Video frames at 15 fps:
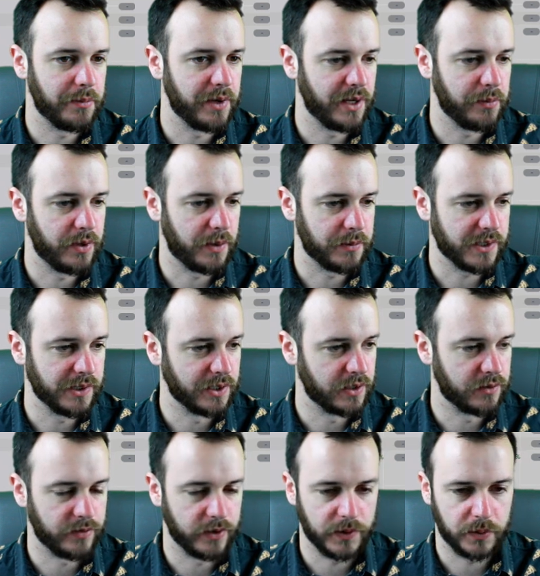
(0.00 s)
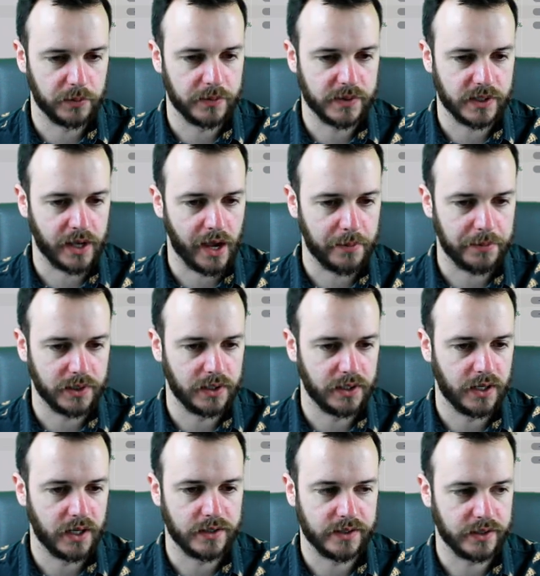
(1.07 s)
armband, but I'm still going to refer to him as the
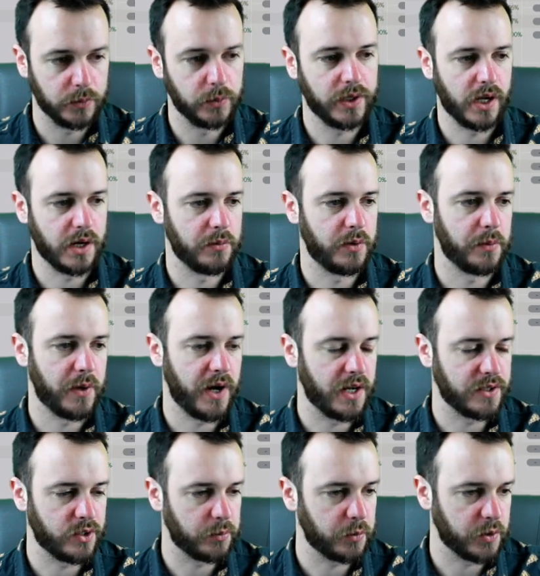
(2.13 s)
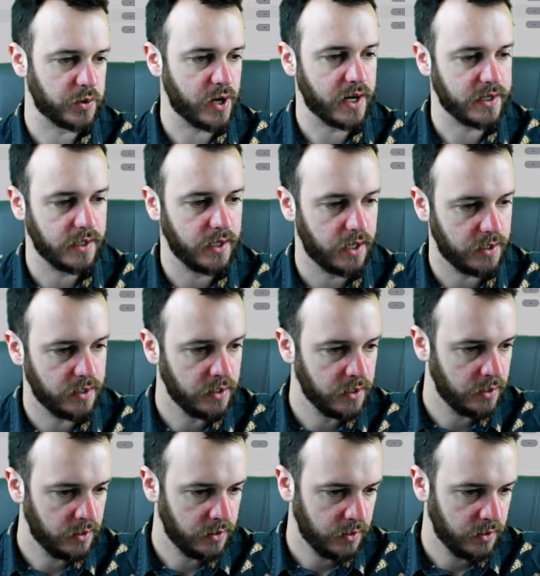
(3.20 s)
captain until we get him on a part-time contract again.